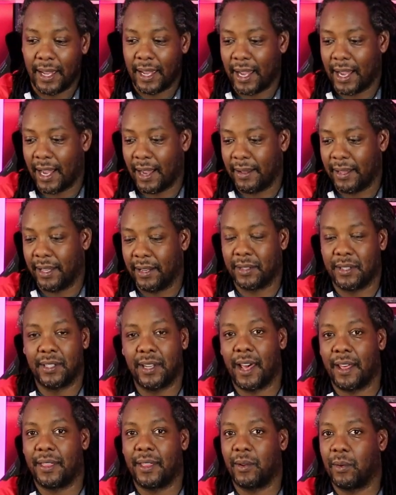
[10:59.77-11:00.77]
There's
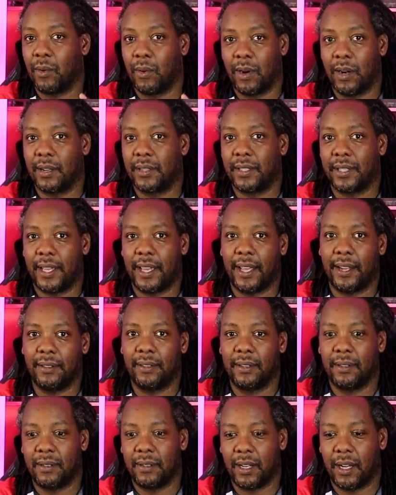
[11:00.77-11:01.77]
nothing worse than,
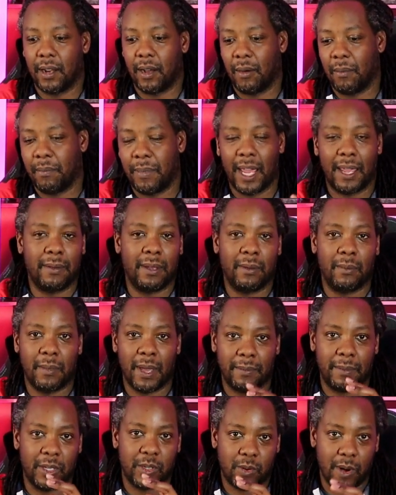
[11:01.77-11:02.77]

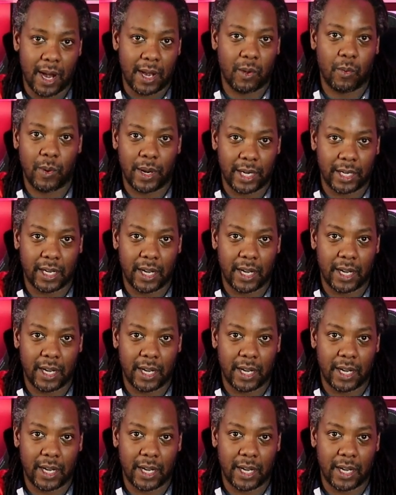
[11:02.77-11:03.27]
maybe trying to win a